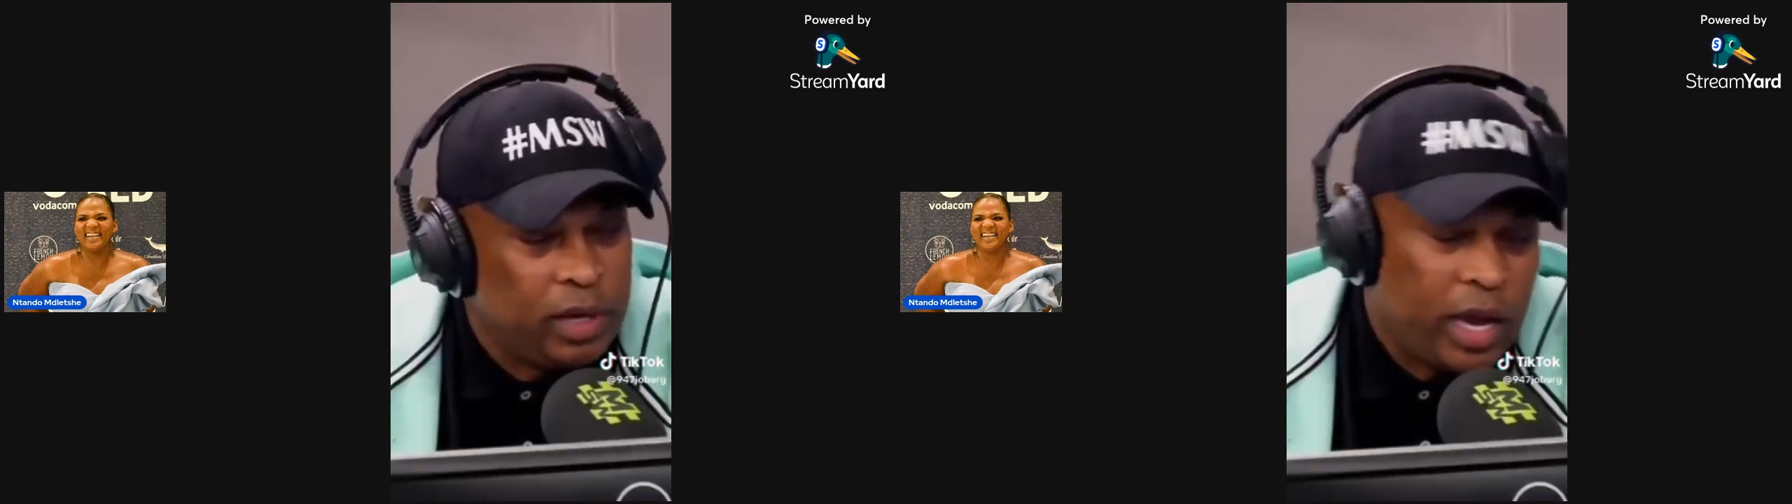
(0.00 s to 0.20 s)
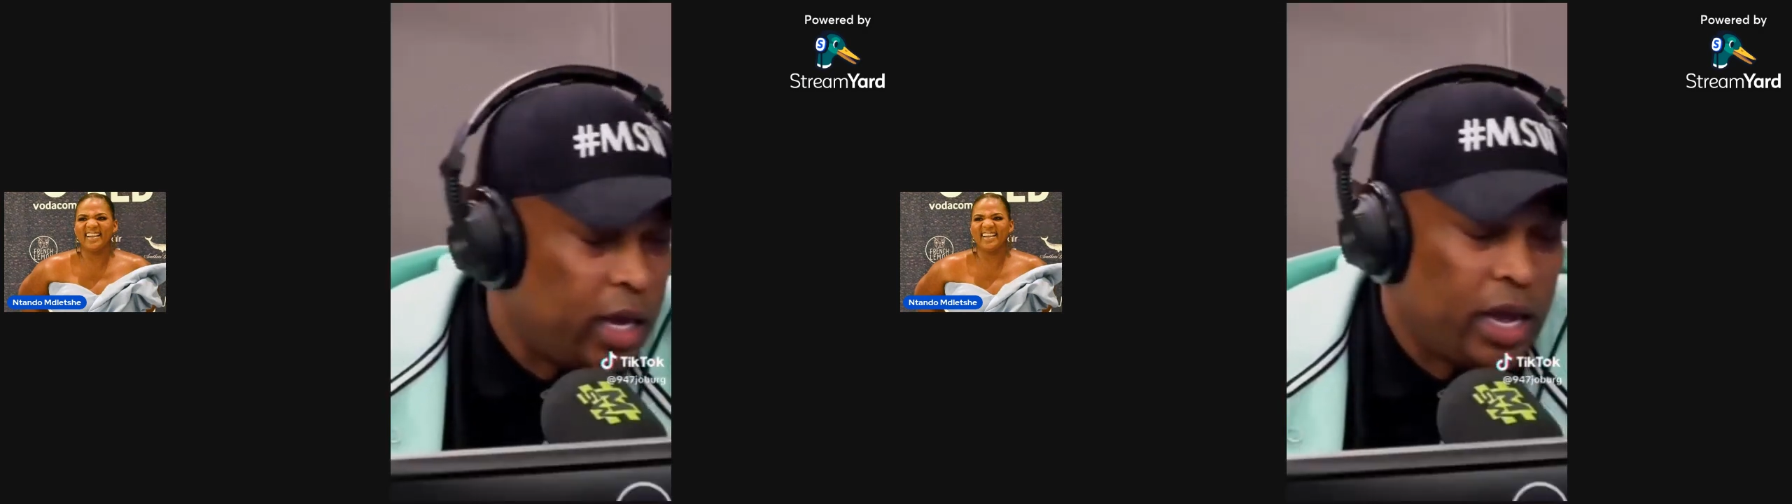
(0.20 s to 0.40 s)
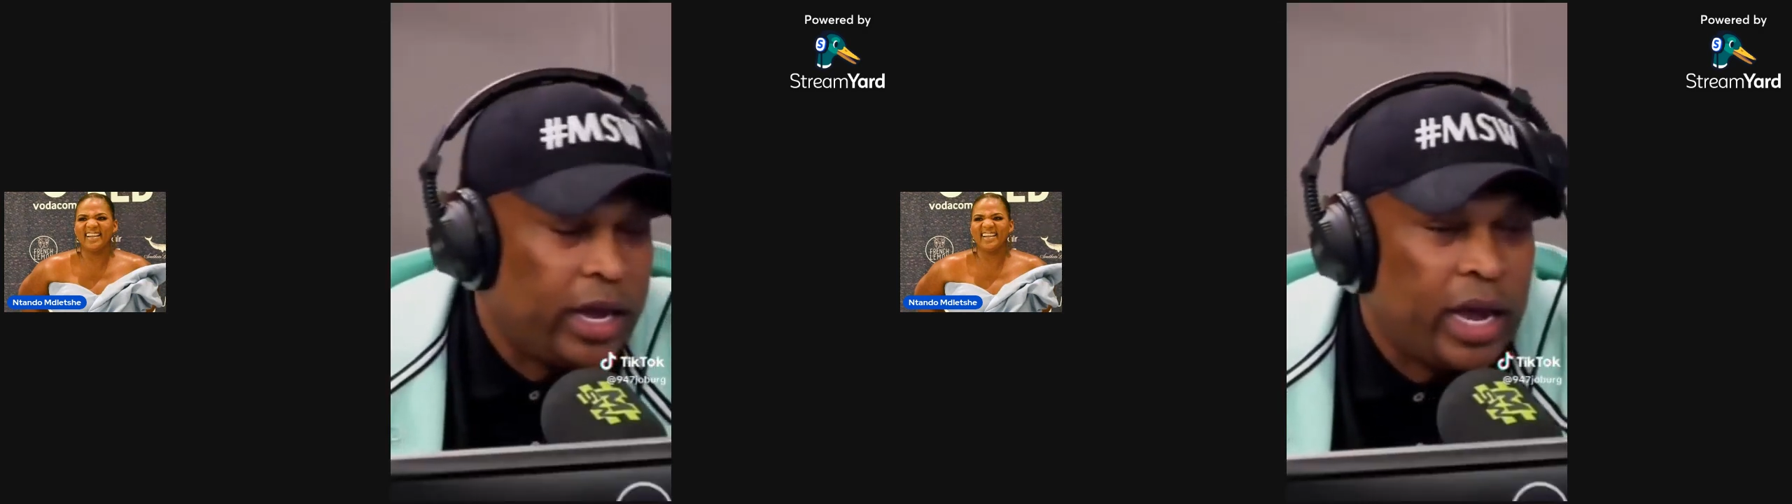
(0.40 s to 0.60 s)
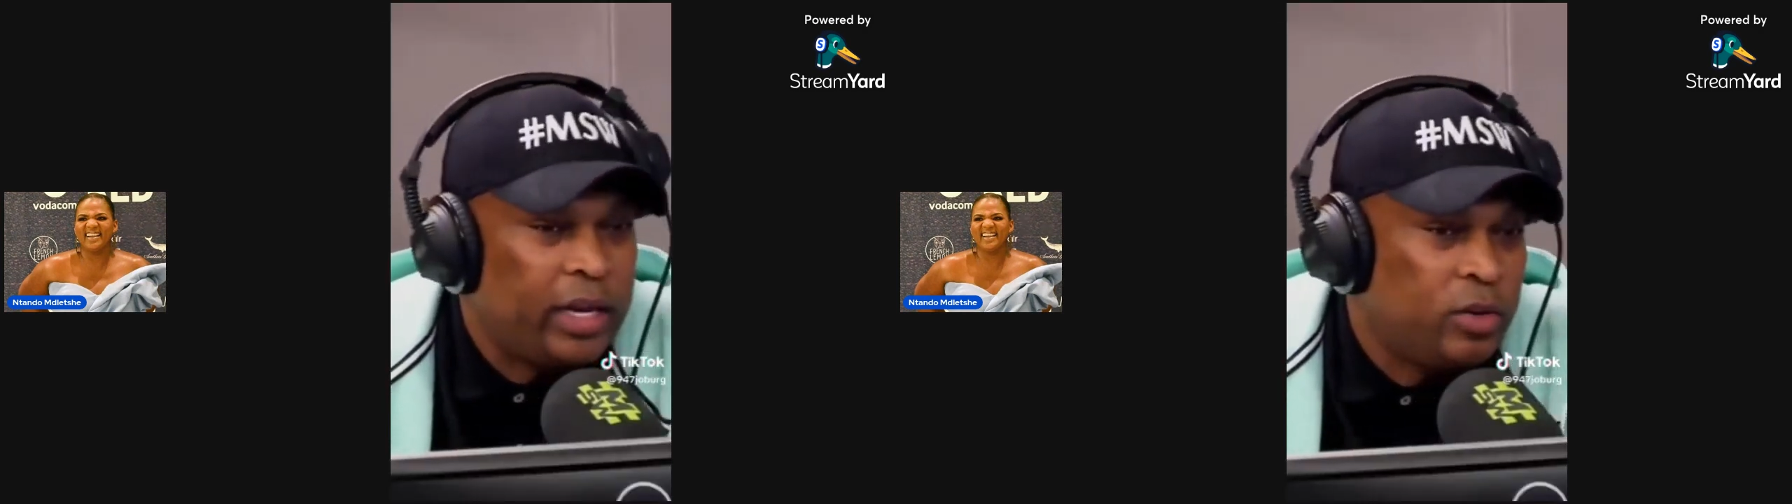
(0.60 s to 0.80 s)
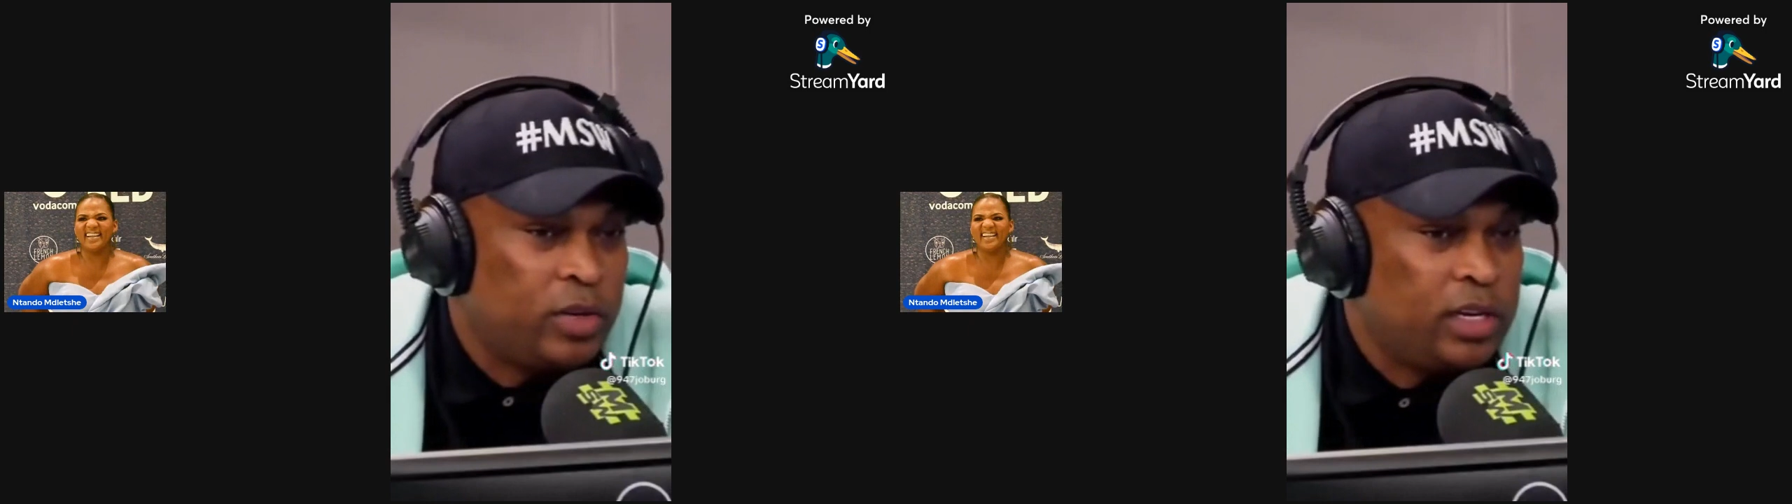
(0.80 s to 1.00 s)
I
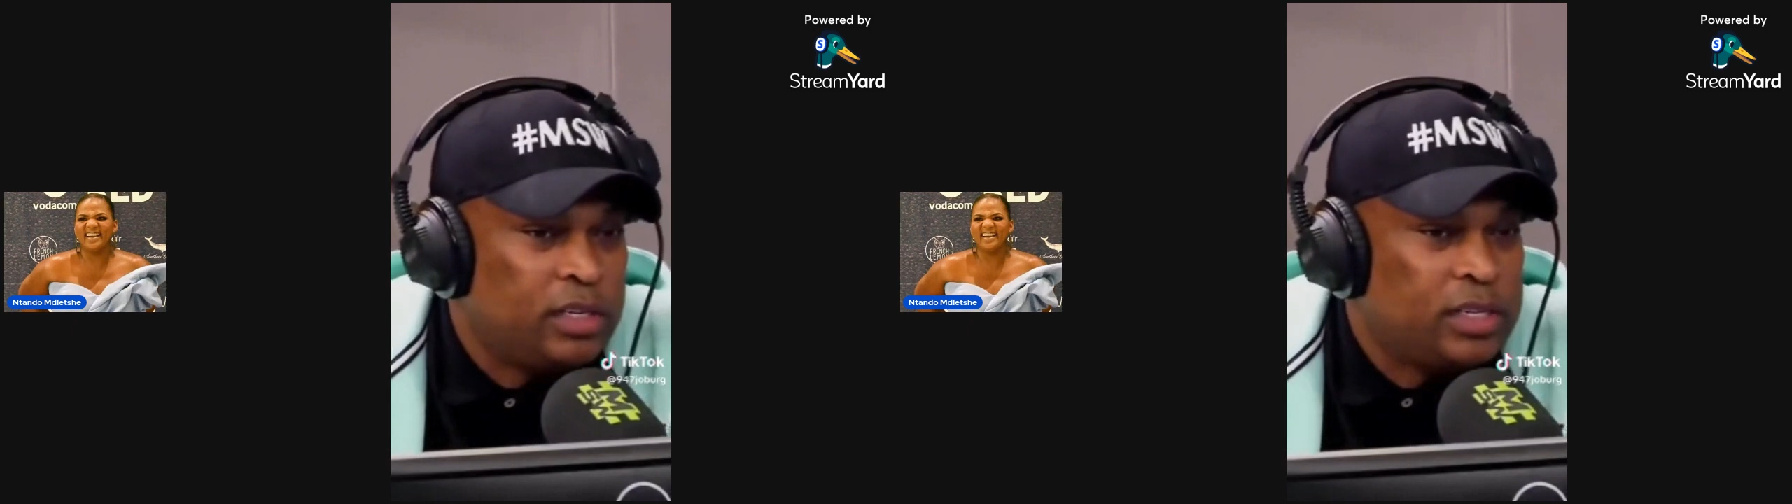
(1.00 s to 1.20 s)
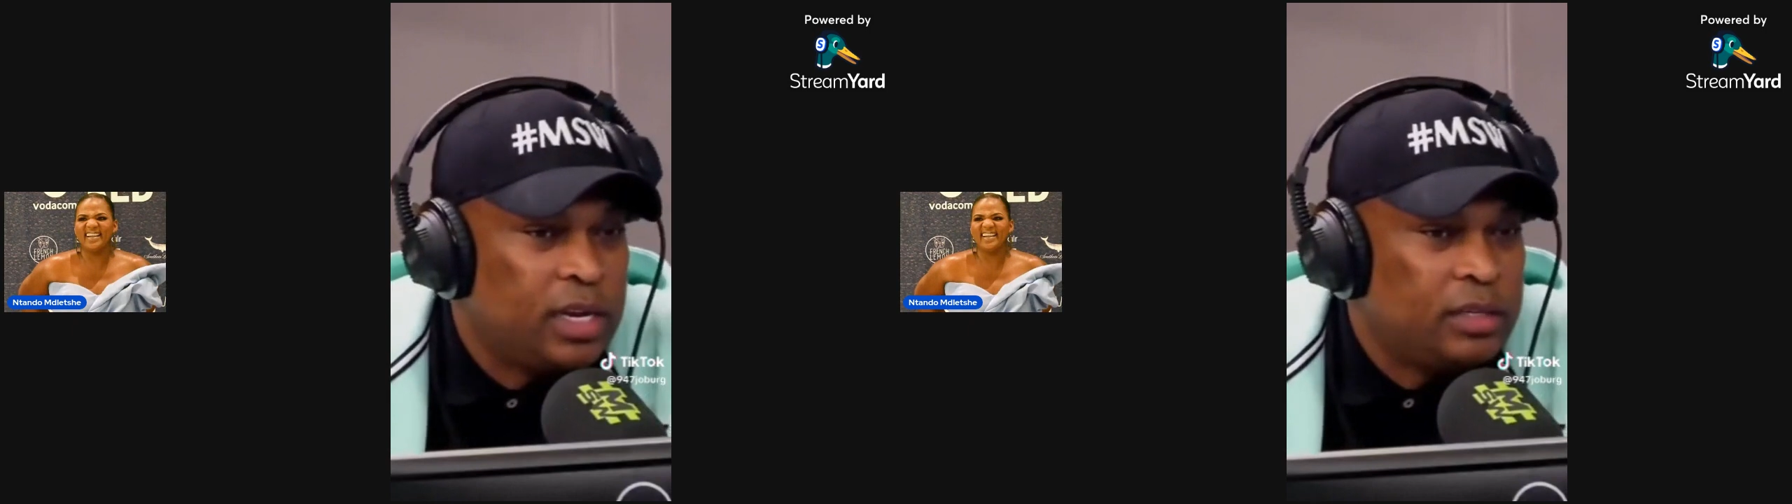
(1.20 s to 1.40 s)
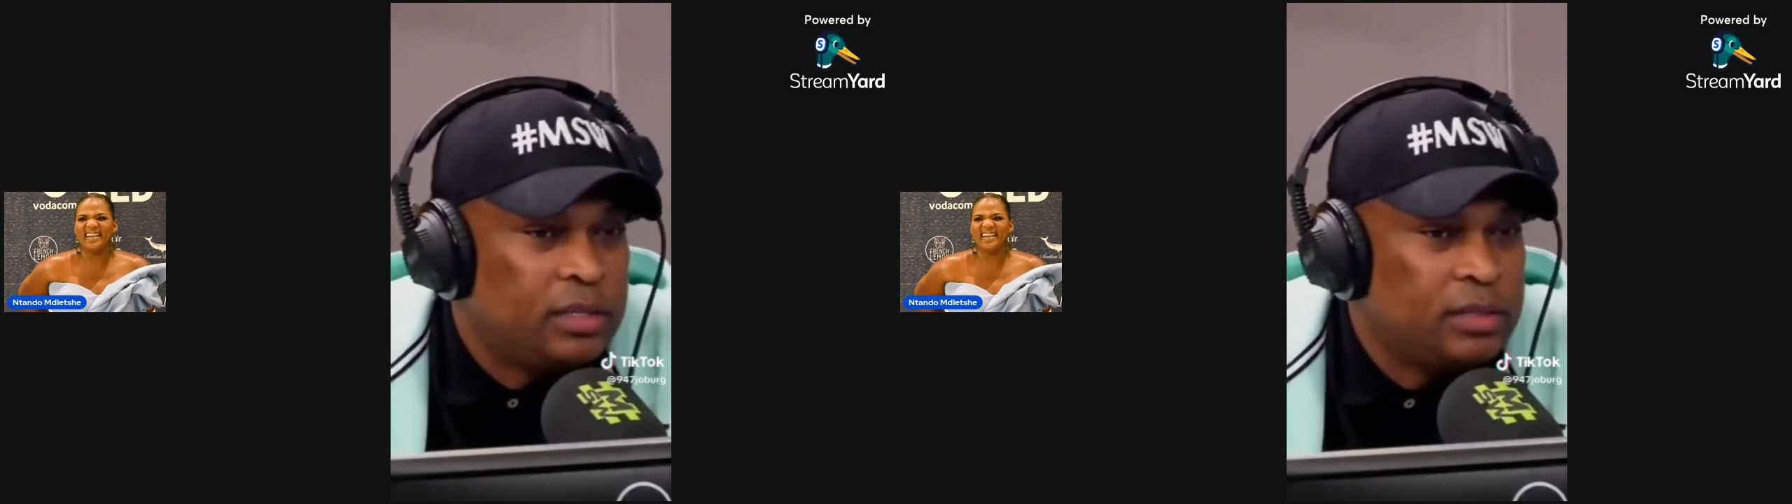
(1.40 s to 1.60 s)
don't understand.